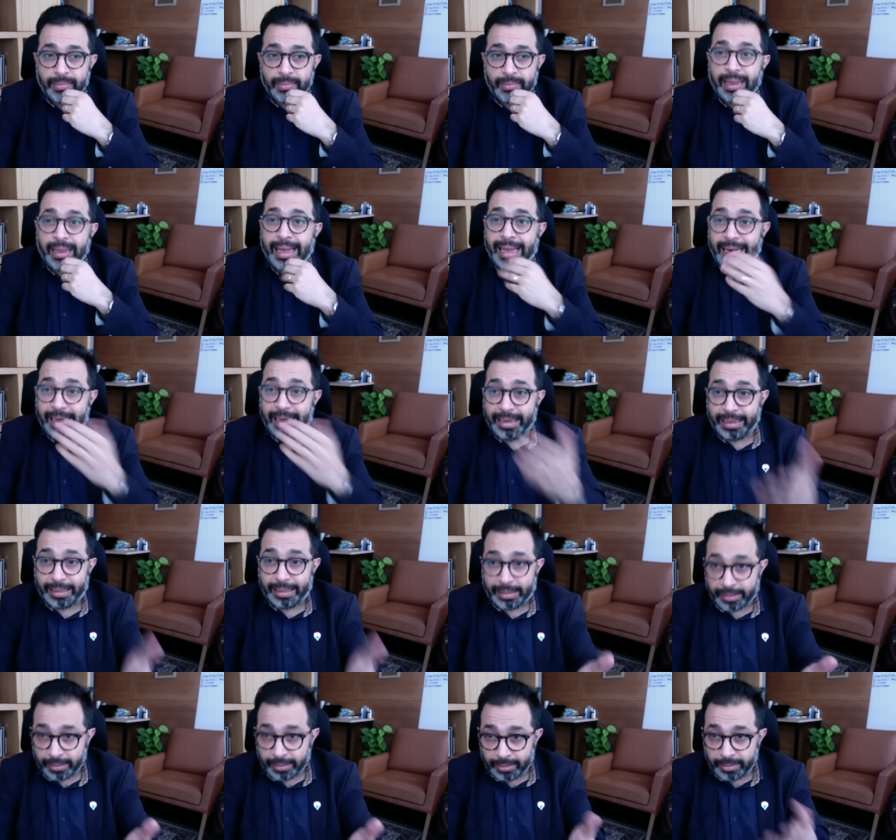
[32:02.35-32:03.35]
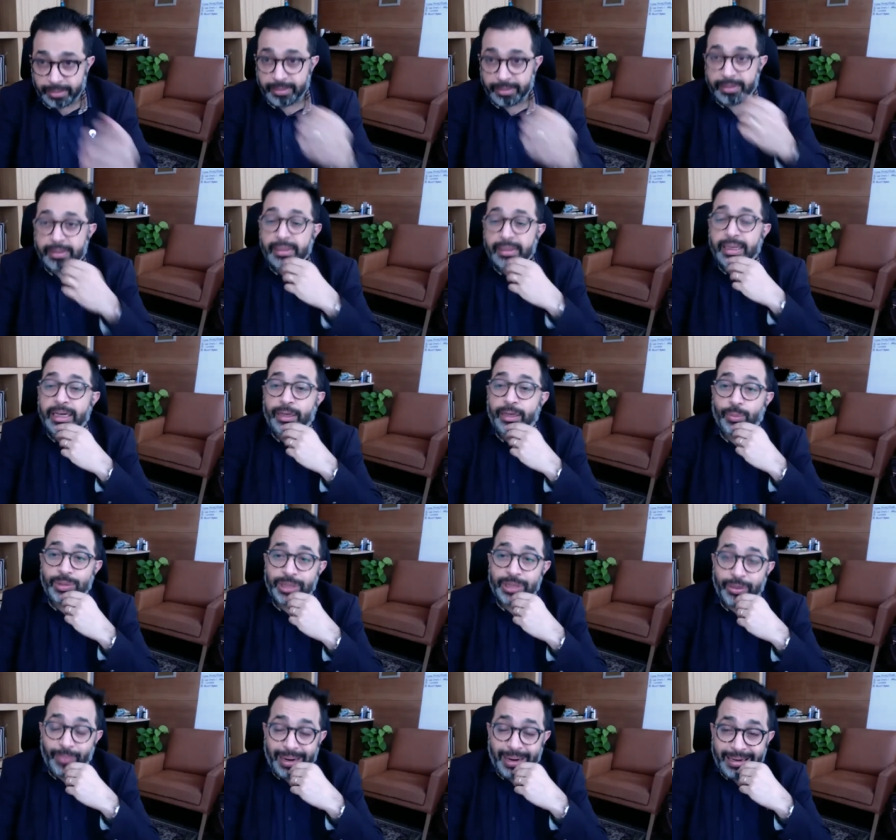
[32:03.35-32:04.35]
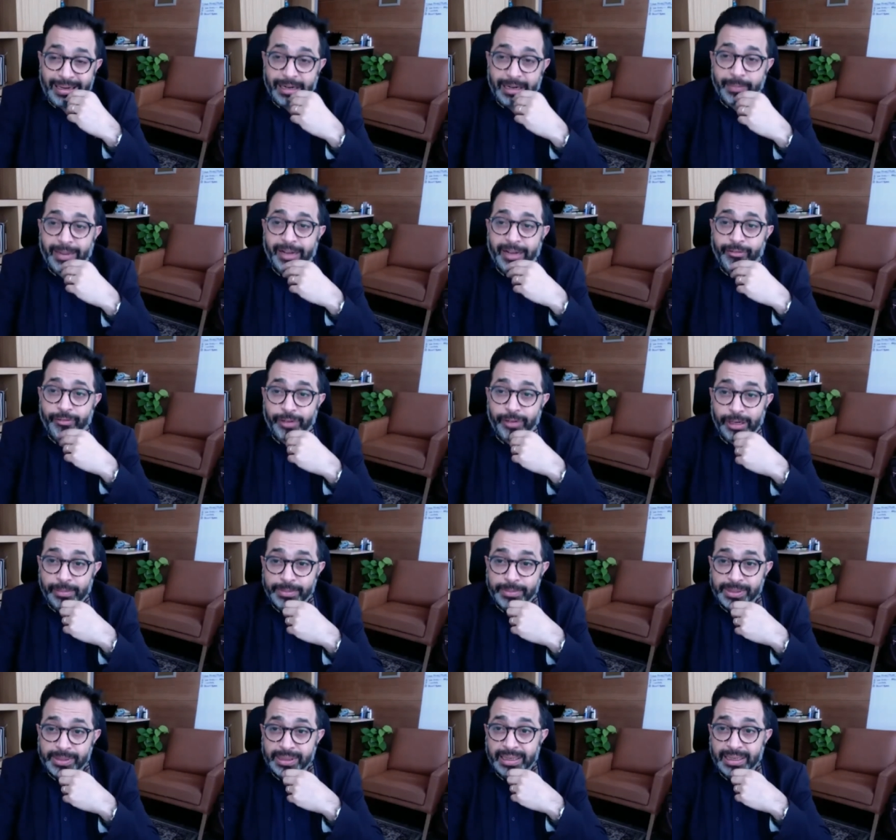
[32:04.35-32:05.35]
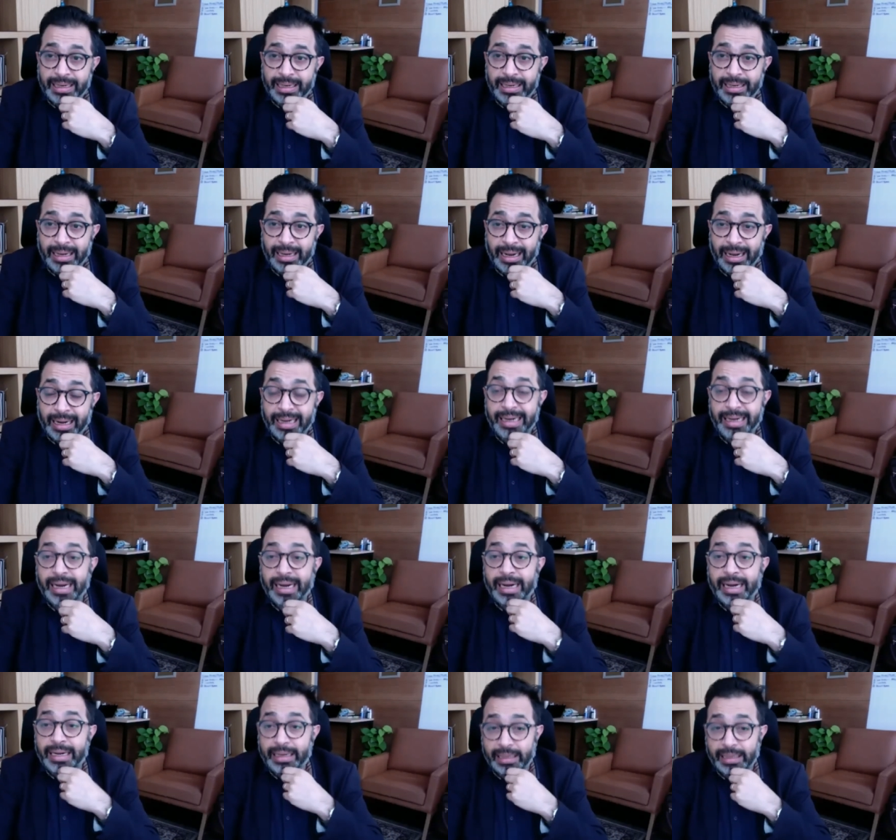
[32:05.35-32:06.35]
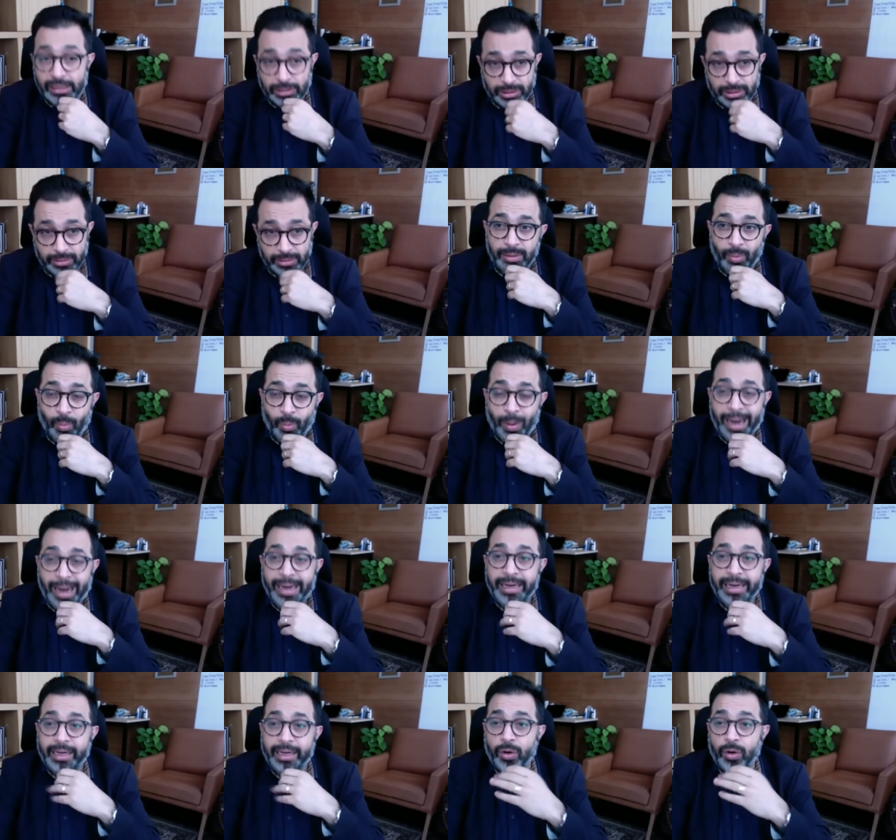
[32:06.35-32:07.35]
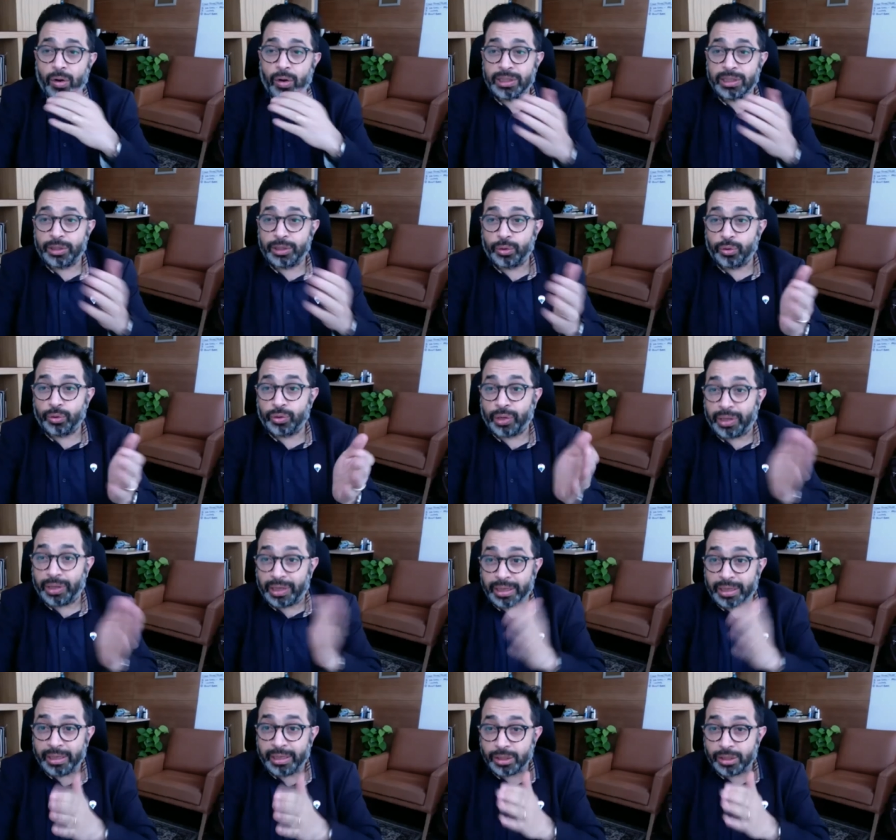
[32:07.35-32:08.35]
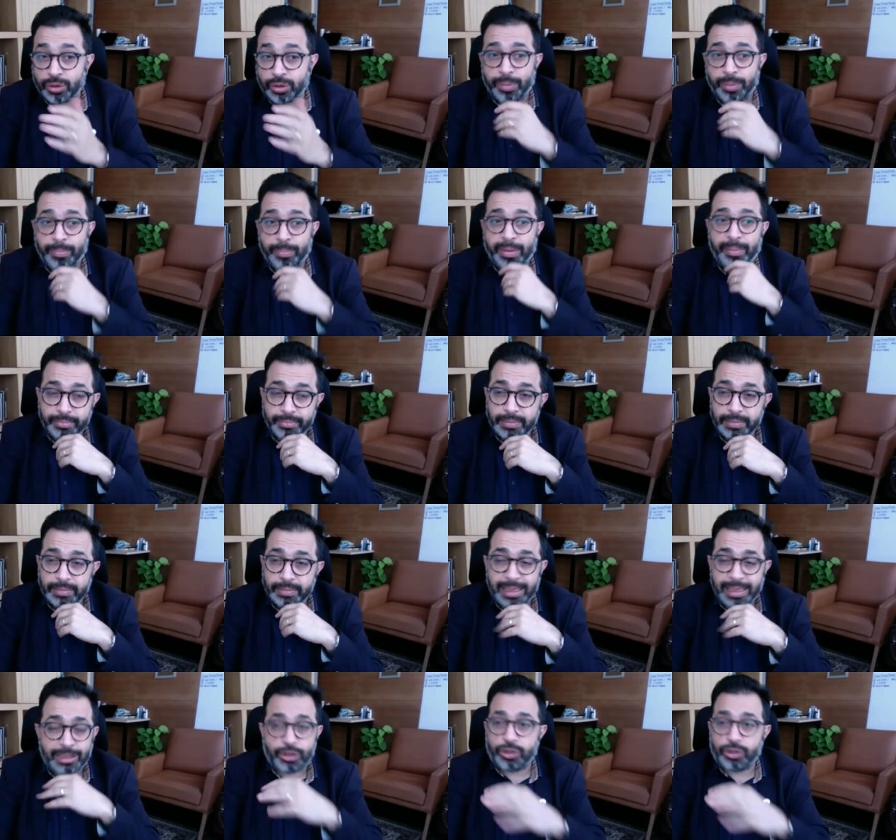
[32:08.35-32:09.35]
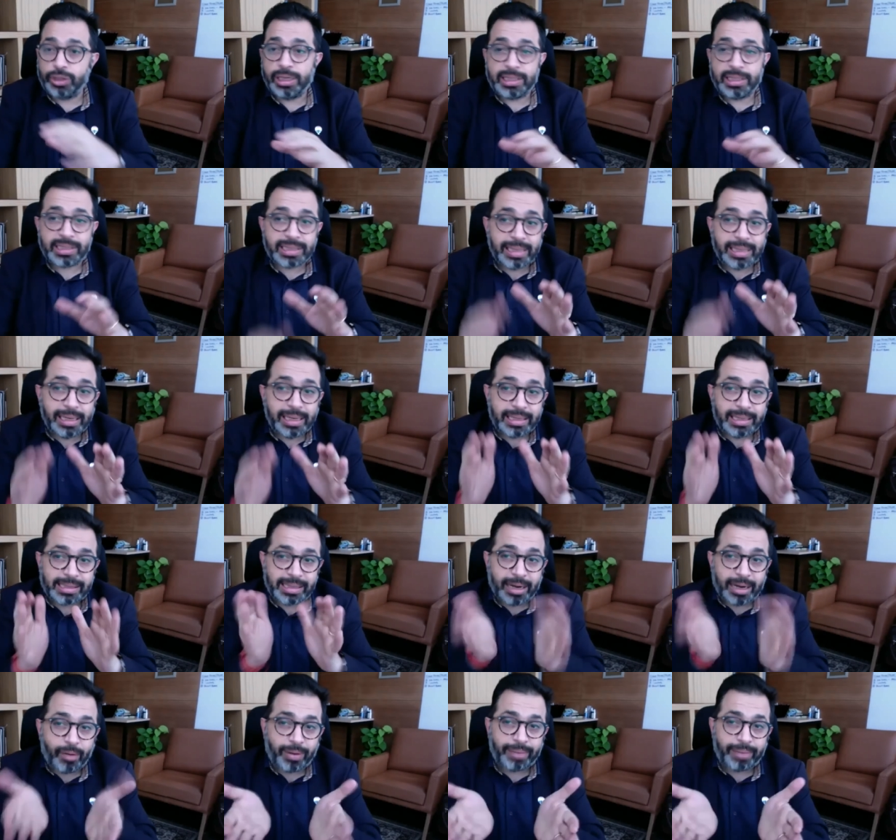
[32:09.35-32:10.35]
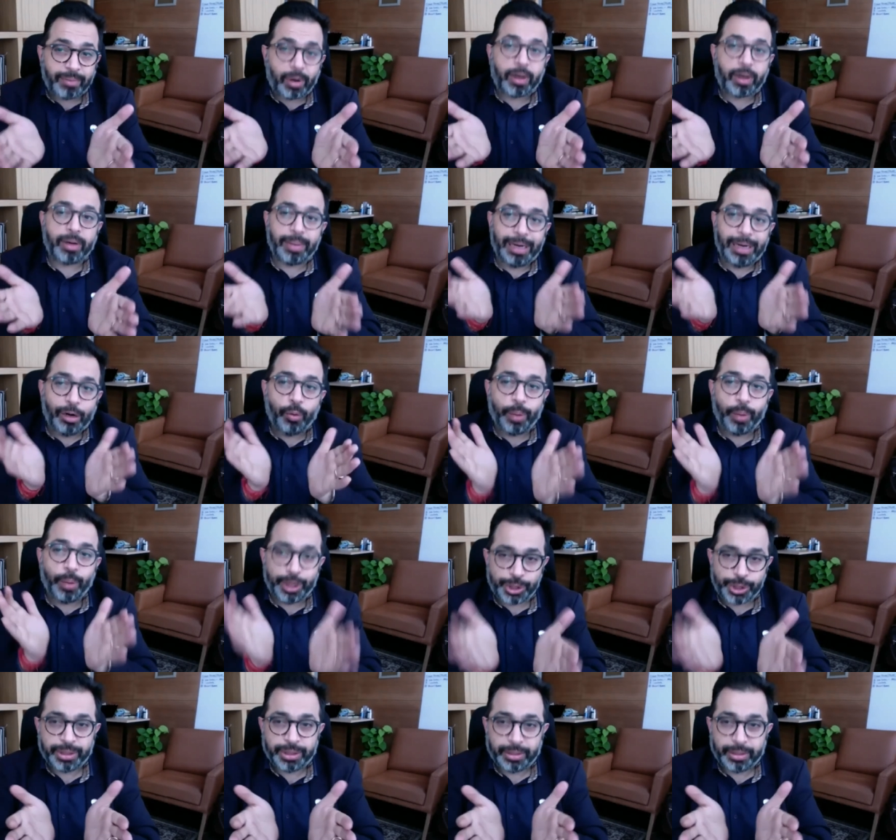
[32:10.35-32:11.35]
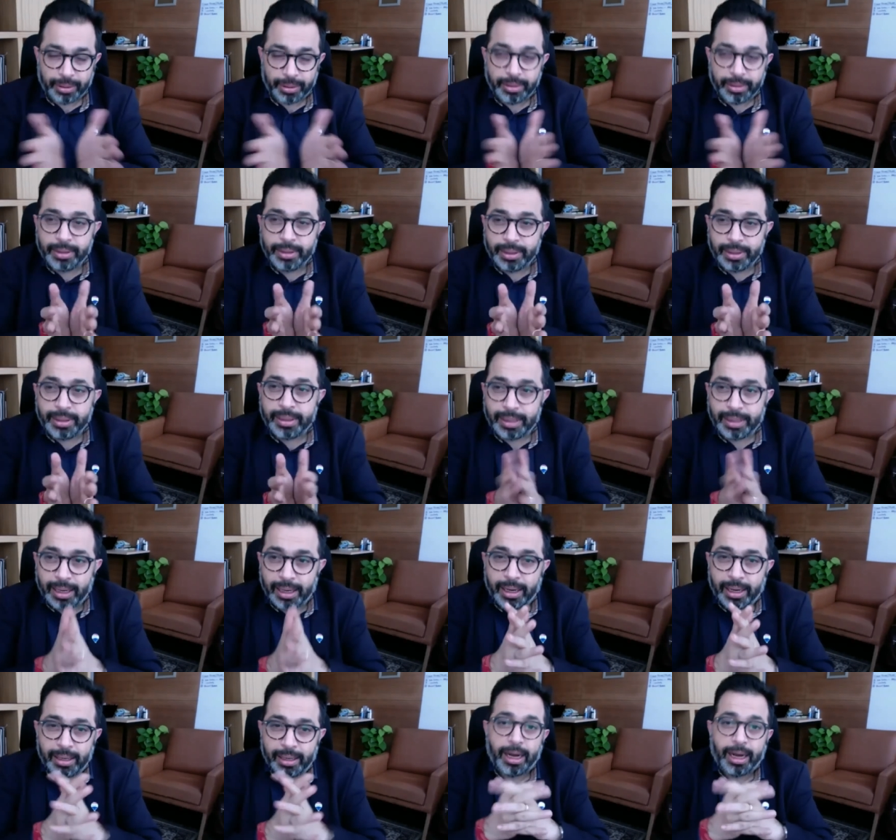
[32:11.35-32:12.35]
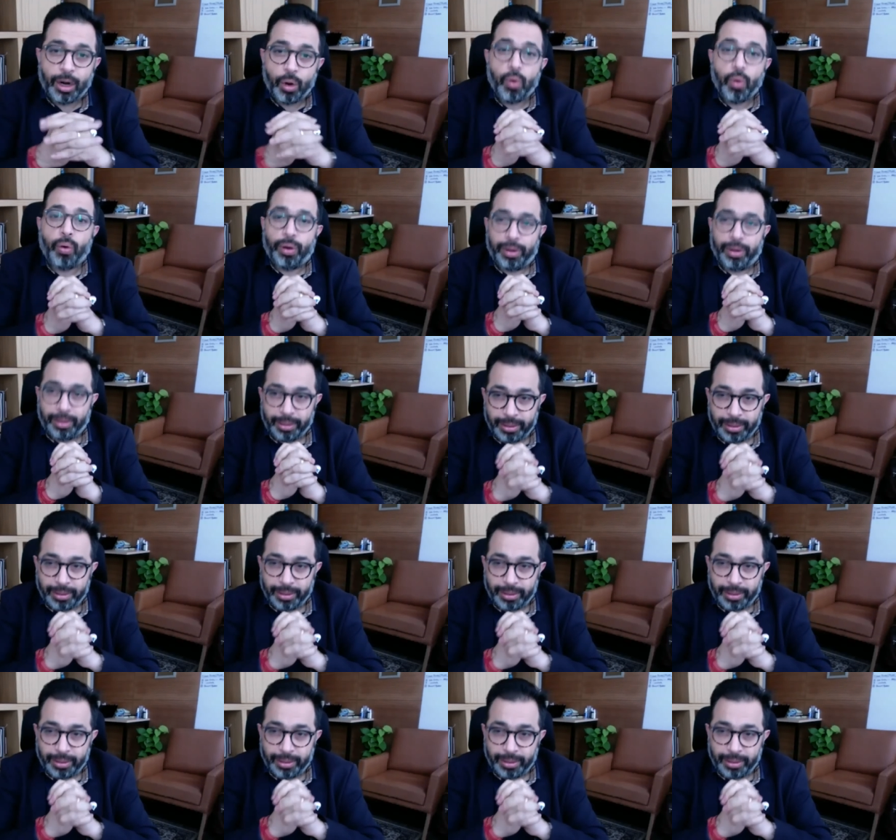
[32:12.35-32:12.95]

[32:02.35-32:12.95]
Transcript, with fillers: LED. It was invented by Philips in early 90s. Why technology took 30 years to implement? It's it's it's never about innovation uh, alone.